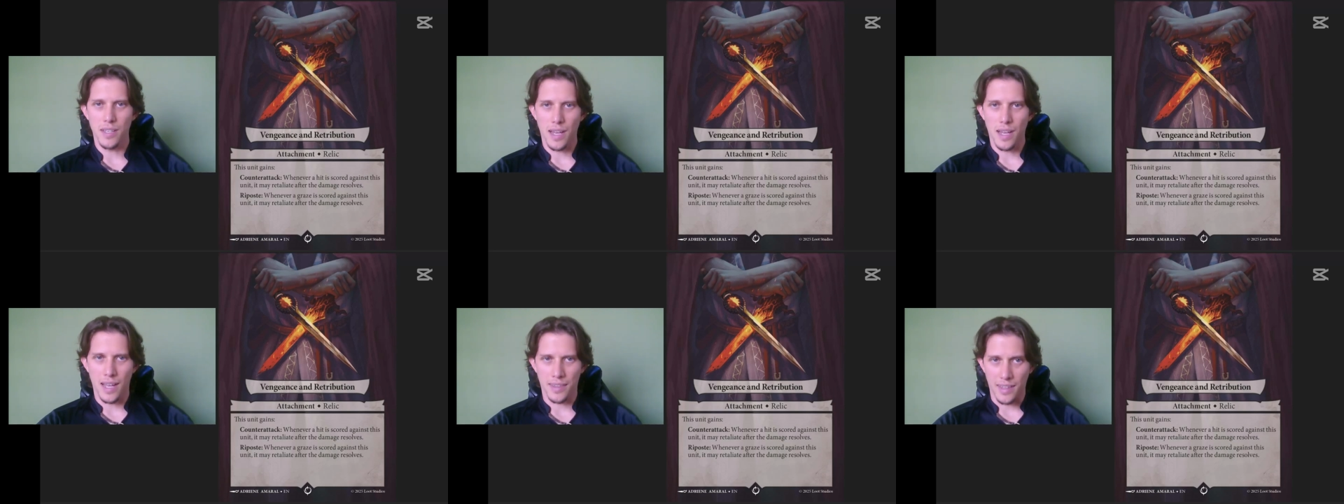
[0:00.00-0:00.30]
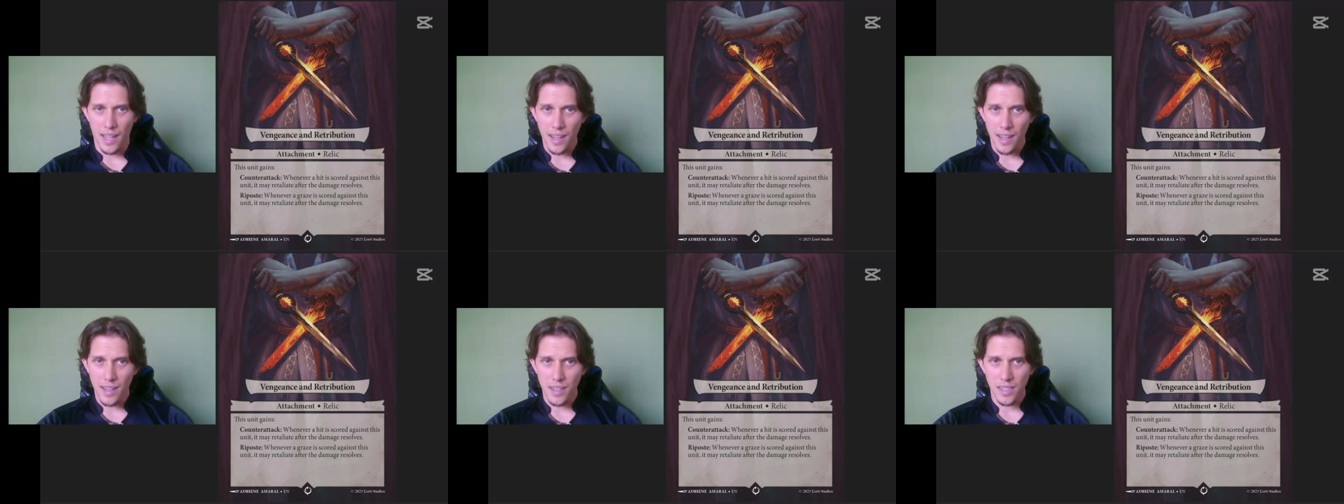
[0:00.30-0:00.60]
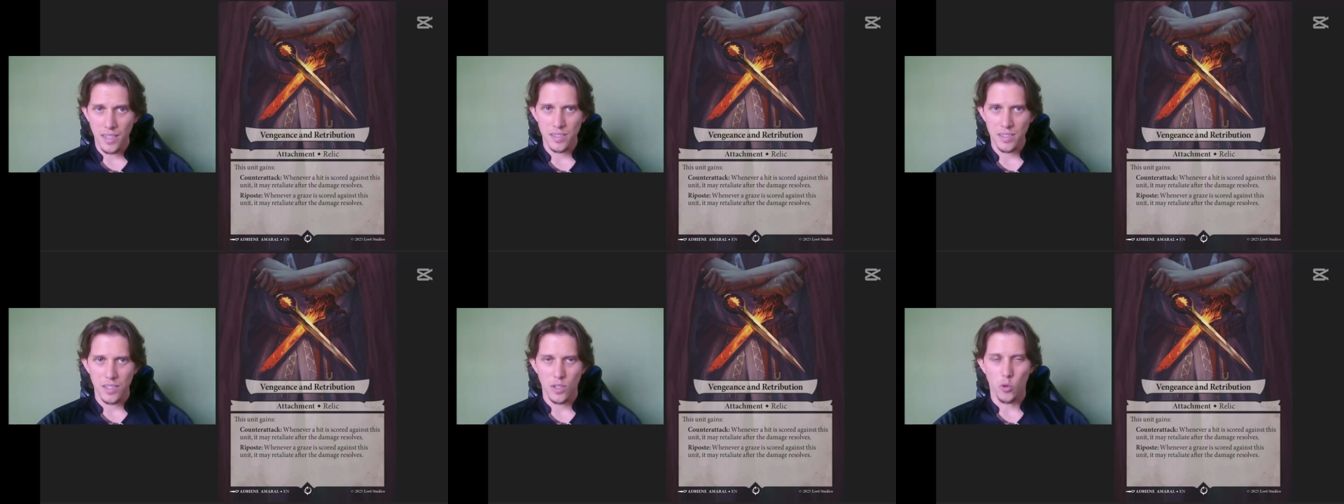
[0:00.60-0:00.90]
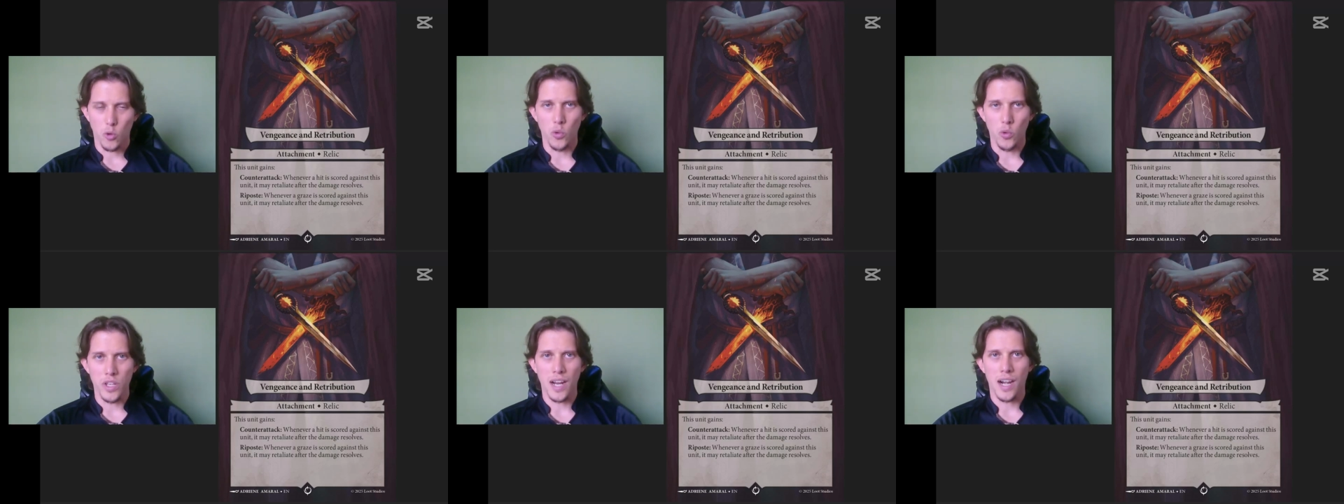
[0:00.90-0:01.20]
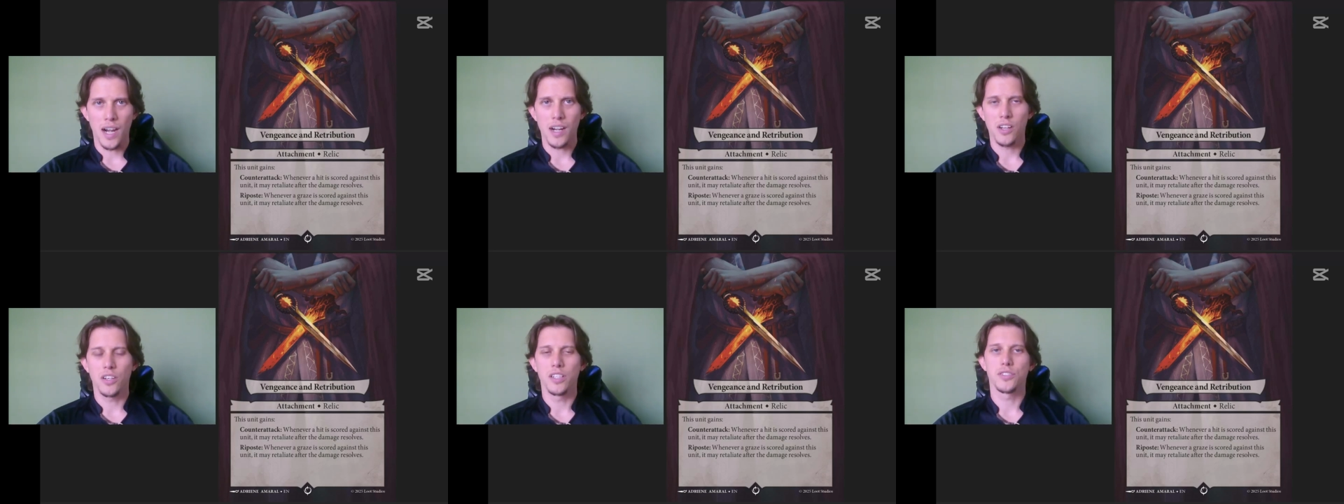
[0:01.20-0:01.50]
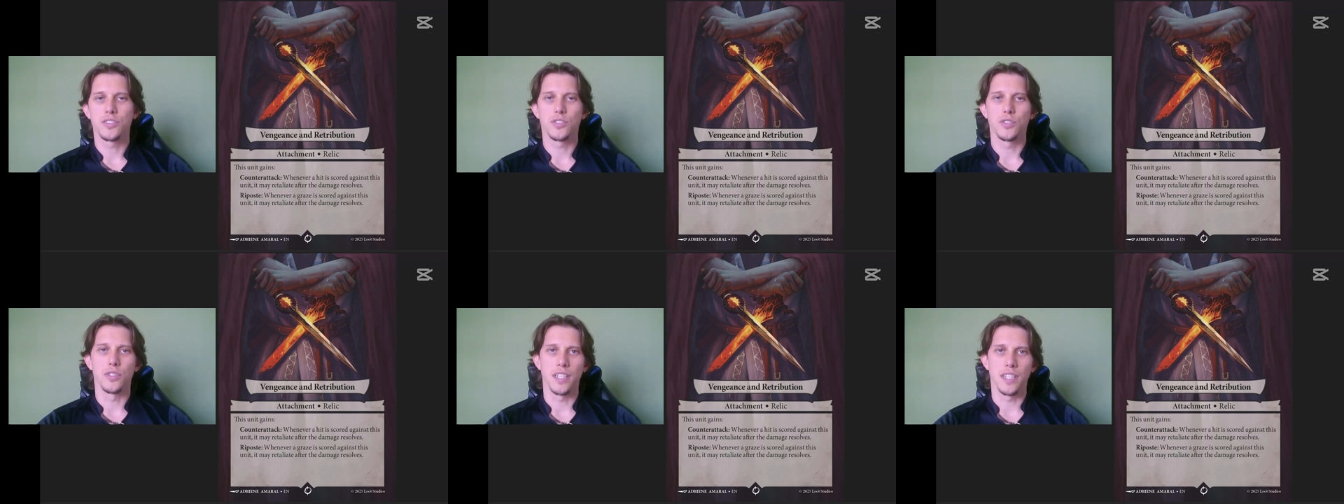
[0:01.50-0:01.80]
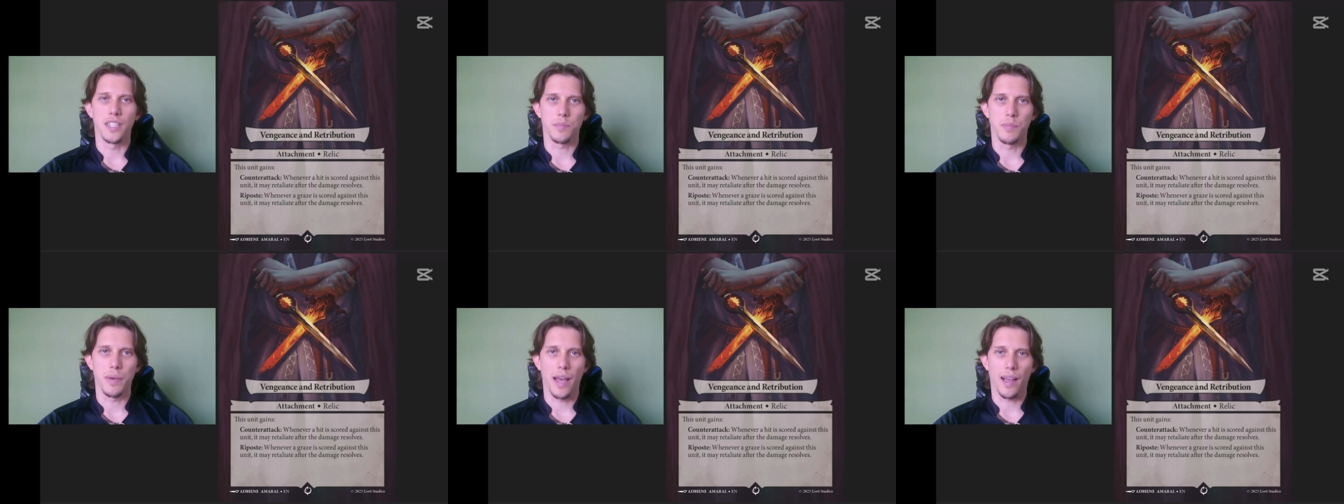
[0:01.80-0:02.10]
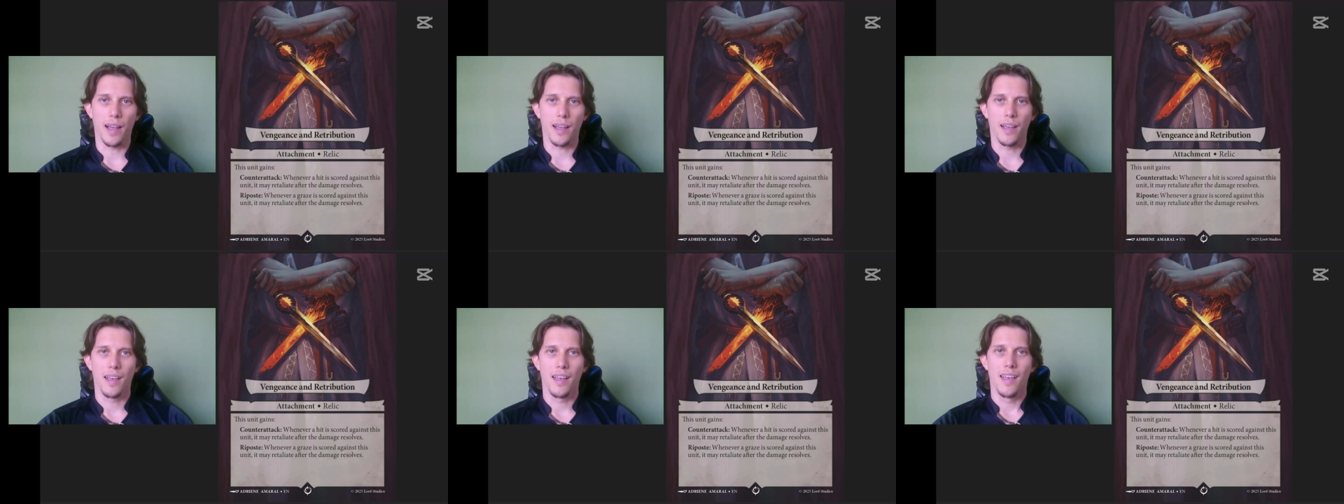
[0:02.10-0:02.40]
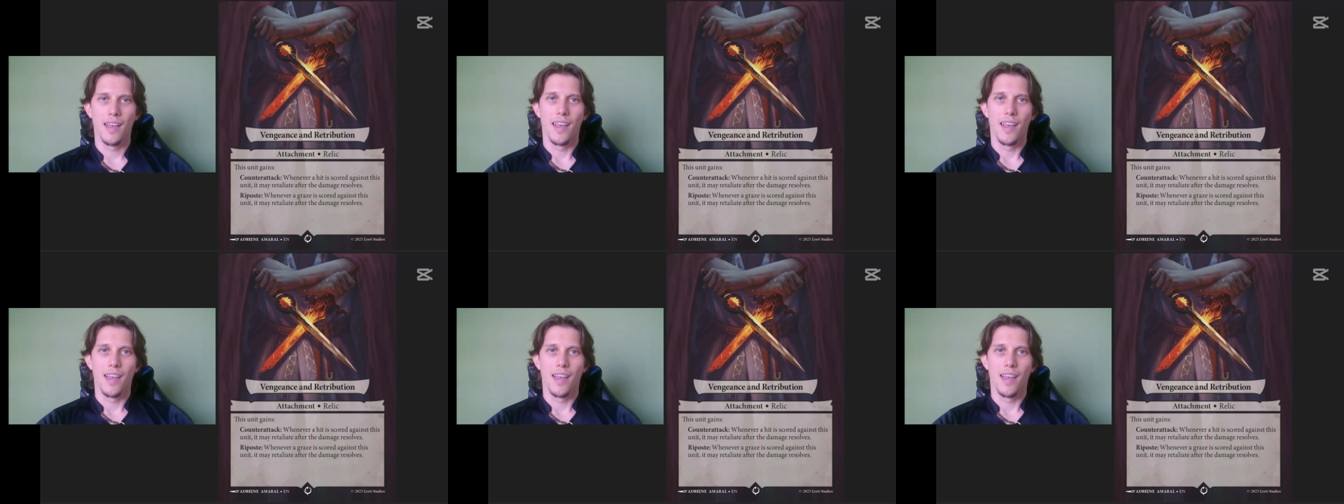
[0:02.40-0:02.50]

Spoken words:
attacks us, we are going to hit back.